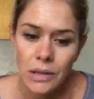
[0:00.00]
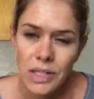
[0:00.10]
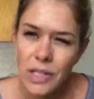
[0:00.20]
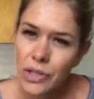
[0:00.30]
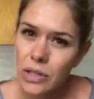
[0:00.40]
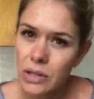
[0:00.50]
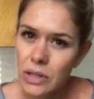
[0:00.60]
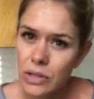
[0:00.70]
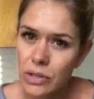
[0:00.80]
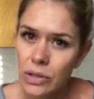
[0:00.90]
decision
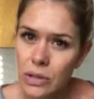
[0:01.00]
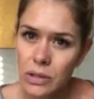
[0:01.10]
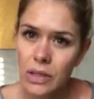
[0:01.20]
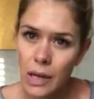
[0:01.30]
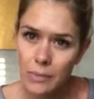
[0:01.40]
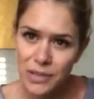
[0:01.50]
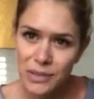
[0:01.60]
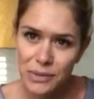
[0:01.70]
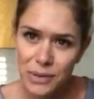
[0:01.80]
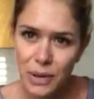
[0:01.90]
it took to come to.
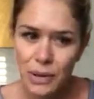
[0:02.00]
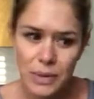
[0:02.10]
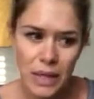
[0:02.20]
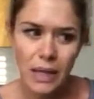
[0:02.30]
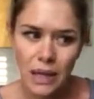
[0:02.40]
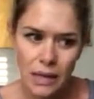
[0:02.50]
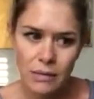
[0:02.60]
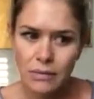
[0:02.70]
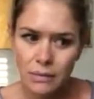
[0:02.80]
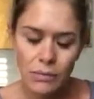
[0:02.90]
You know, I was like
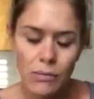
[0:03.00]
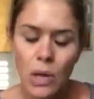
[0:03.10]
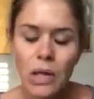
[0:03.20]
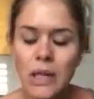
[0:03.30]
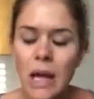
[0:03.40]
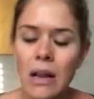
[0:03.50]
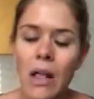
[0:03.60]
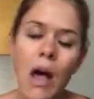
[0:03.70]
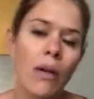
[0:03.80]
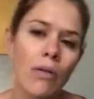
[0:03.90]
mulling that
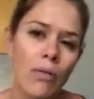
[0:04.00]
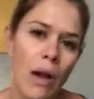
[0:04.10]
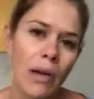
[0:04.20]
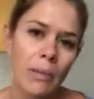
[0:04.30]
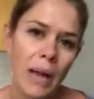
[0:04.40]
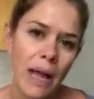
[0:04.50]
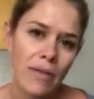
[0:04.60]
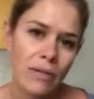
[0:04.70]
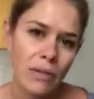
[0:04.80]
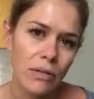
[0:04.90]
around in my head
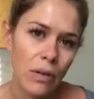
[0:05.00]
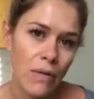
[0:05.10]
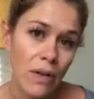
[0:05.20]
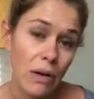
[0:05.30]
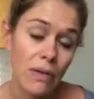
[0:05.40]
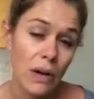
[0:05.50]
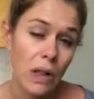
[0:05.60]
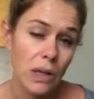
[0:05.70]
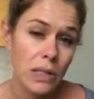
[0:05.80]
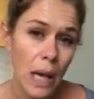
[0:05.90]
for a very, very
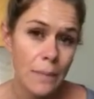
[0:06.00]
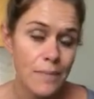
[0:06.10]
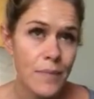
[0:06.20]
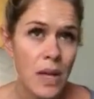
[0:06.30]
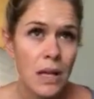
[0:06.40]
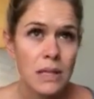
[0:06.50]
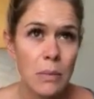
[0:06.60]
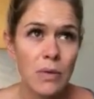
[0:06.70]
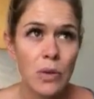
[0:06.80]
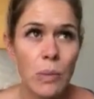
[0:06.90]
long time.
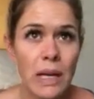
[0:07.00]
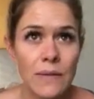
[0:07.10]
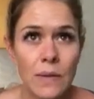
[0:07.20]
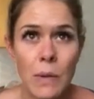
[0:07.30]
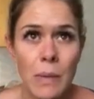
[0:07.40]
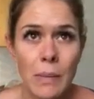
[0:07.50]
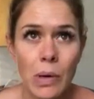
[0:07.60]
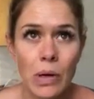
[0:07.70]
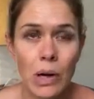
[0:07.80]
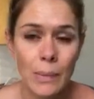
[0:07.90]
Some of you might even
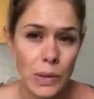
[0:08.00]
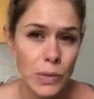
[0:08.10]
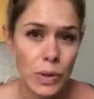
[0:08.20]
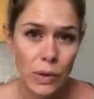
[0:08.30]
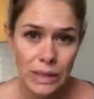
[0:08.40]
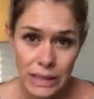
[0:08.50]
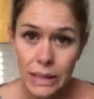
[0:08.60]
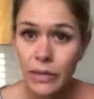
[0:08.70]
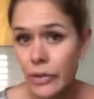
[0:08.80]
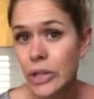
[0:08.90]
remember a couple years ago I did
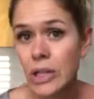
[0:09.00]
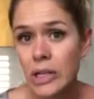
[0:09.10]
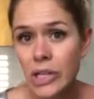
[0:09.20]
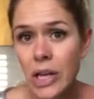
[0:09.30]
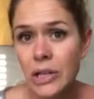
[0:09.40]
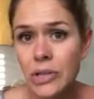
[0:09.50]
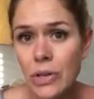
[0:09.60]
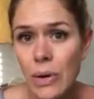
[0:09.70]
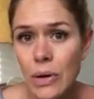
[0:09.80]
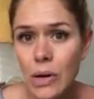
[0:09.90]
a 30-day challenge,
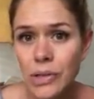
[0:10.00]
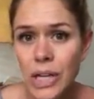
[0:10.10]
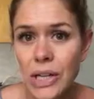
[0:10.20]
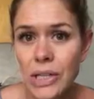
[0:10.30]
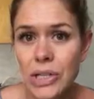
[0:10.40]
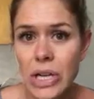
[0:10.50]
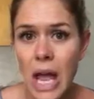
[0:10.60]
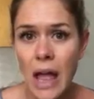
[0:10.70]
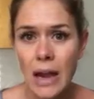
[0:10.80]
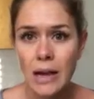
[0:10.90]
no alcohol challenge,
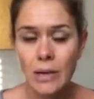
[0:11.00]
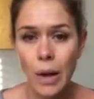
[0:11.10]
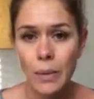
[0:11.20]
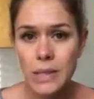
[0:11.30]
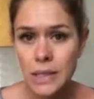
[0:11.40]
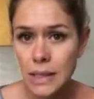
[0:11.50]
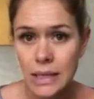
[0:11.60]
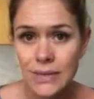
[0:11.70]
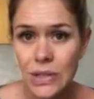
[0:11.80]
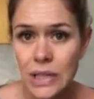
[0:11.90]
and I was
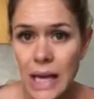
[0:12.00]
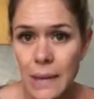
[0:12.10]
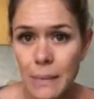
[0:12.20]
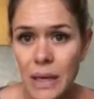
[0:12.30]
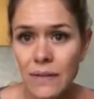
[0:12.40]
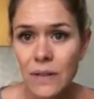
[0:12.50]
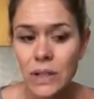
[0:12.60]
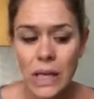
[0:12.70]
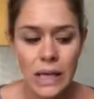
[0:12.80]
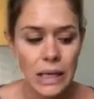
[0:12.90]
successful at that, but I feel
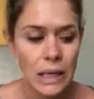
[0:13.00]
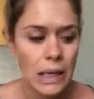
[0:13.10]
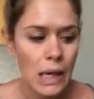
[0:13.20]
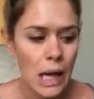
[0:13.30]
like